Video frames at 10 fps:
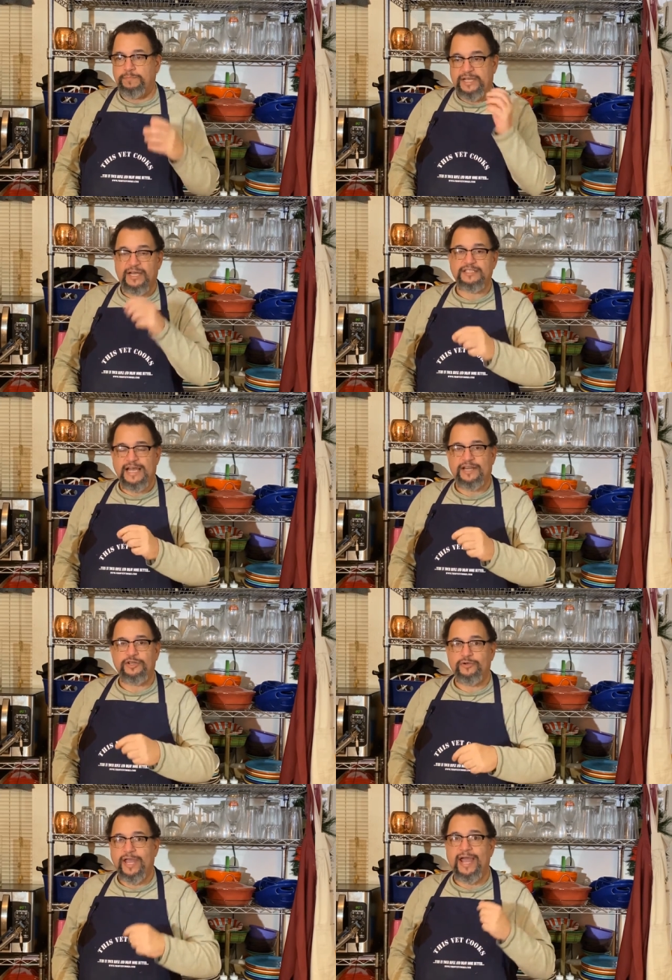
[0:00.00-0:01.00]
Because
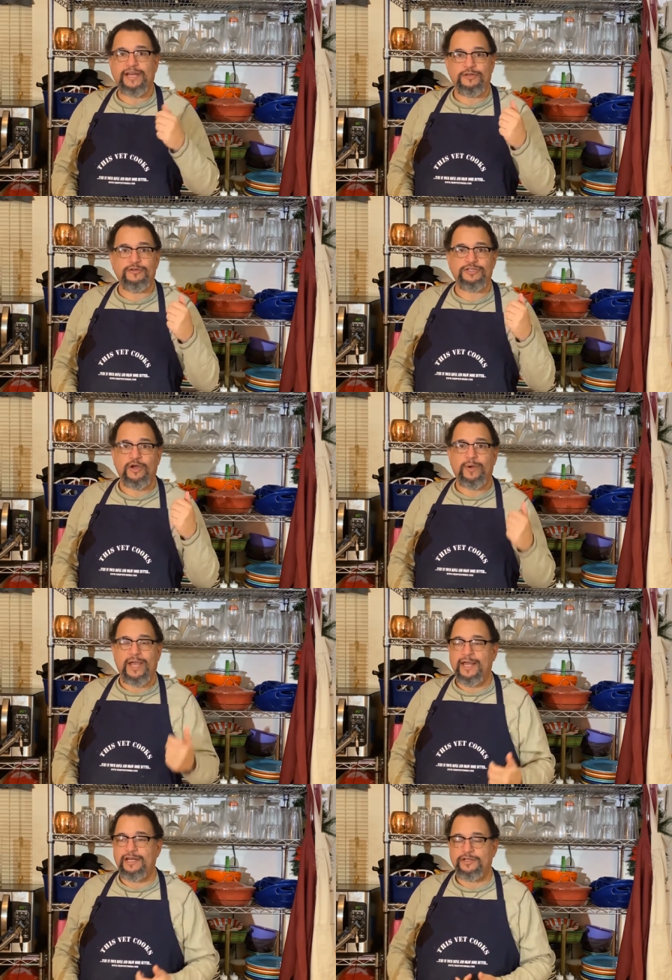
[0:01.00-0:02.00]
that, you can go
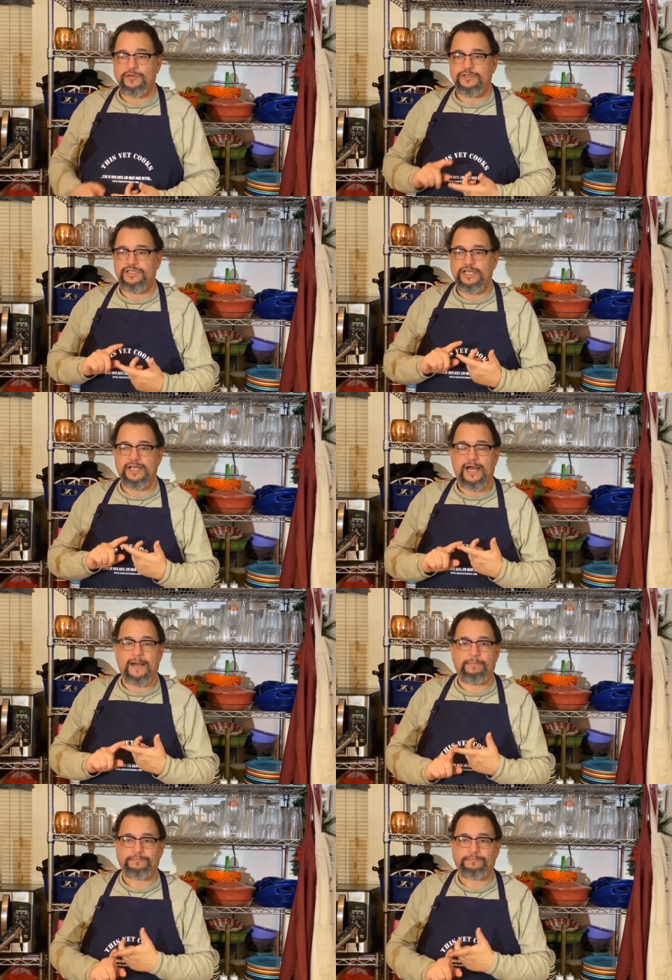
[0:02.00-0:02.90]
ahead and use the